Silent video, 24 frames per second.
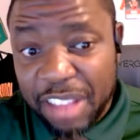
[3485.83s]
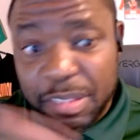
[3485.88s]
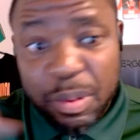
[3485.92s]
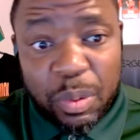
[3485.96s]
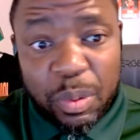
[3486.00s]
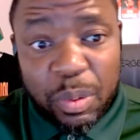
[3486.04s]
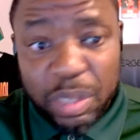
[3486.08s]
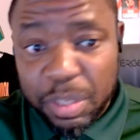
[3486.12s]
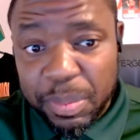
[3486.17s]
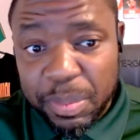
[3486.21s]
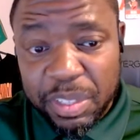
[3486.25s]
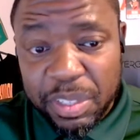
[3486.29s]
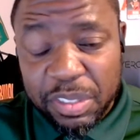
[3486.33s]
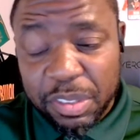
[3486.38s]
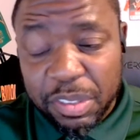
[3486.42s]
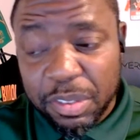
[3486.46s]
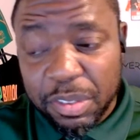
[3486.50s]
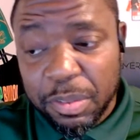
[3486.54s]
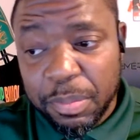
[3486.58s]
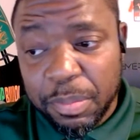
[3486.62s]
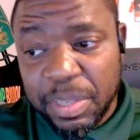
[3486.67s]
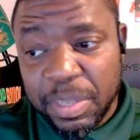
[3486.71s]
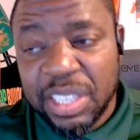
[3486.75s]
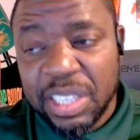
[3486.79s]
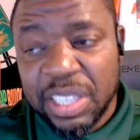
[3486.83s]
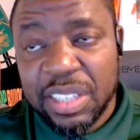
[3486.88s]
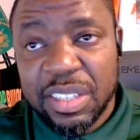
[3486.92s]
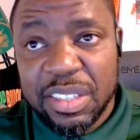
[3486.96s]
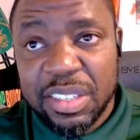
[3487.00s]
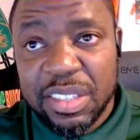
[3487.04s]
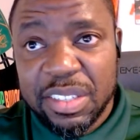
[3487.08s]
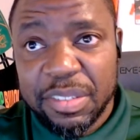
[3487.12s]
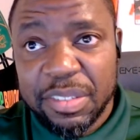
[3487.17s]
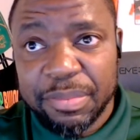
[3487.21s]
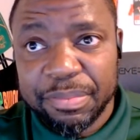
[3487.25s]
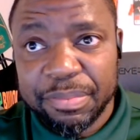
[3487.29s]
to be one-dimensional
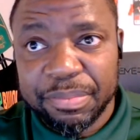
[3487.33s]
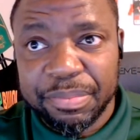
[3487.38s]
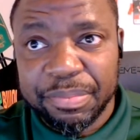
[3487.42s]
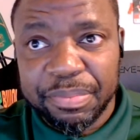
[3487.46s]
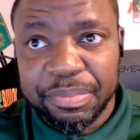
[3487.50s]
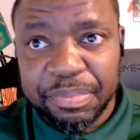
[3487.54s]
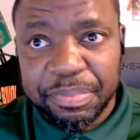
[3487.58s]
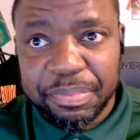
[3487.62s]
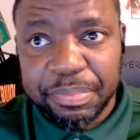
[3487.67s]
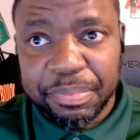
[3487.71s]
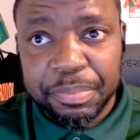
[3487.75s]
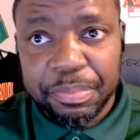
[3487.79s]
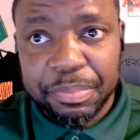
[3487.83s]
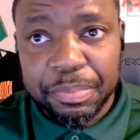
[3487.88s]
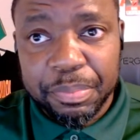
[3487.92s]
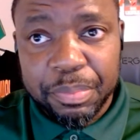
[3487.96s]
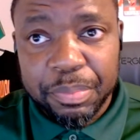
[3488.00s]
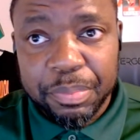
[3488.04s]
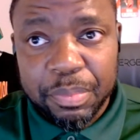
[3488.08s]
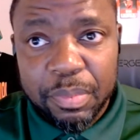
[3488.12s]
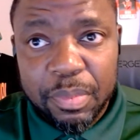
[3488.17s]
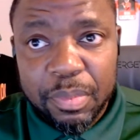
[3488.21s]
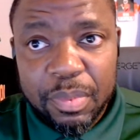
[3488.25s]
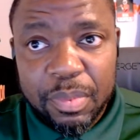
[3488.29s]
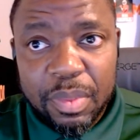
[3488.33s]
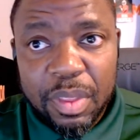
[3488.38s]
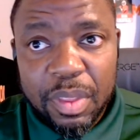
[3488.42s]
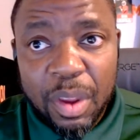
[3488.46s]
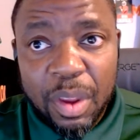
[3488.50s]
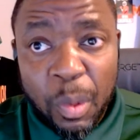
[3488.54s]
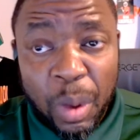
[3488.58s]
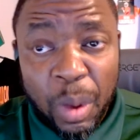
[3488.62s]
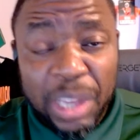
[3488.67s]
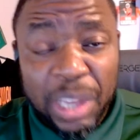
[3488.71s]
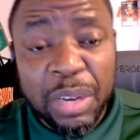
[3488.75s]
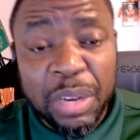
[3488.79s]
because
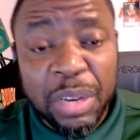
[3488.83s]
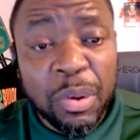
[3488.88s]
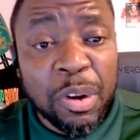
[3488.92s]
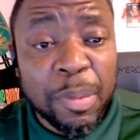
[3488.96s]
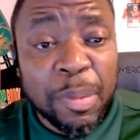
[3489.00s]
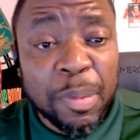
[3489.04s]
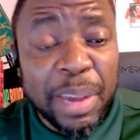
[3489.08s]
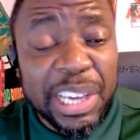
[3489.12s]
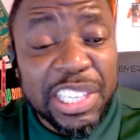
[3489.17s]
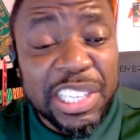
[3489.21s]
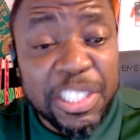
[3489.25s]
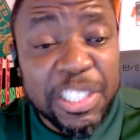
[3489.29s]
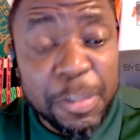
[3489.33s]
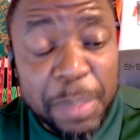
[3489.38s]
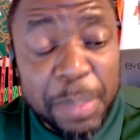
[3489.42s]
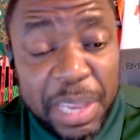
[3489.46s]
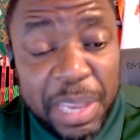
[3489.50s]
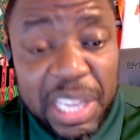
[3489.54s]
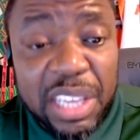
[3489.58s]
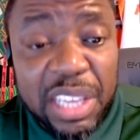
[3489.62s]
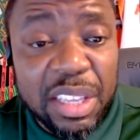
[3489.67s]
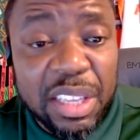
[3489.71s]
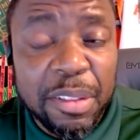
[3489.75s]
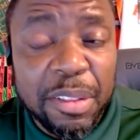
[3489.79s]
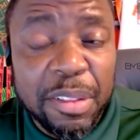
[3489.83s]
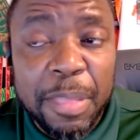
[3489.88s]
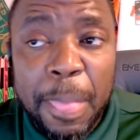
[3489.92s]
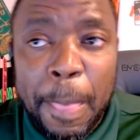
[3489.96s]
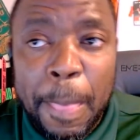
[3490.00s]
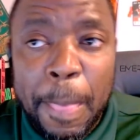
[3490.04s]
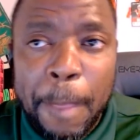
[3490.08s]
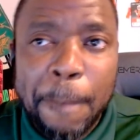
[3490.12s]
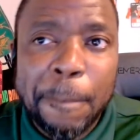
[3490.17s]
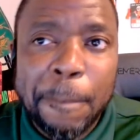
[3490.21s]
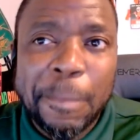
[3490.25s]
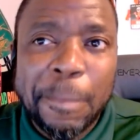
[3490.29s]
while their quarterback can spin it,
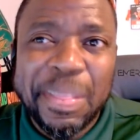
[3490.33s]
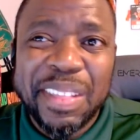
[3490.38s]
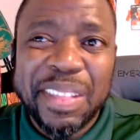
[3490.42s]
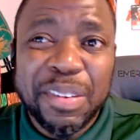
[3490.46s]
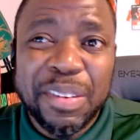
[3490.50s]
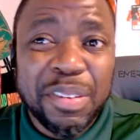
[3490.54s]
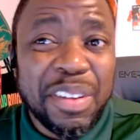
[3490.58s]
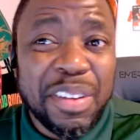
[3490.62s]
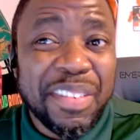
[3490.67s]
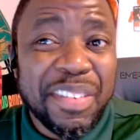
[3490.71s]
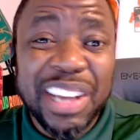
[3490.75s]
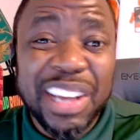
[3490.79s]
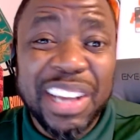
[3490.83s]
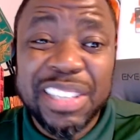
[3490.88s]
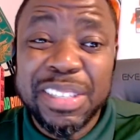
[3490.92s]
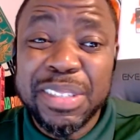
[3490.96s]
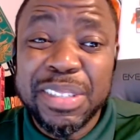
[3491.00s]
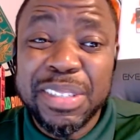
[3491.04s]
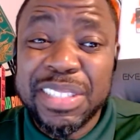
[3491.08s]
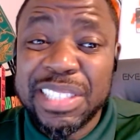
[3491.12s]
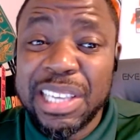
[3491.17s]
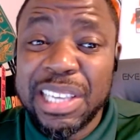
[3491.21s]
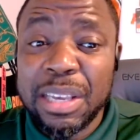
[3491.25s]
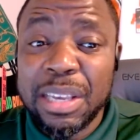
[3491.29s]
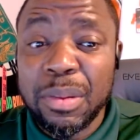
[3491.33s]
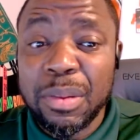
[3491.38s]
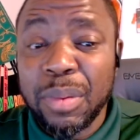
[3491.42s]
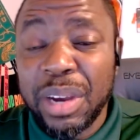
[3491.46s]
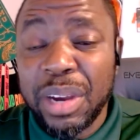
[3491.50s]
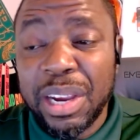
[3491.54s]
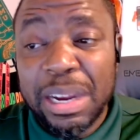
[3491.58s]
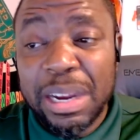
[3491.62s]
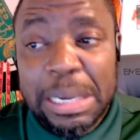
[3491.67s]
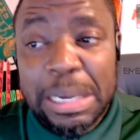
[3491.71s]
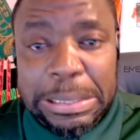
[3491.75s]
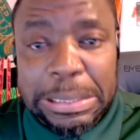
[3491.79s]
we've also seen
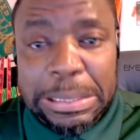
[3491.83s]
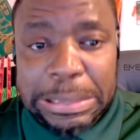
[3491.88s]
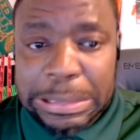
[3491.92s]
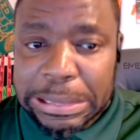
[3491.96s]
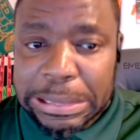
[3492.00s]
where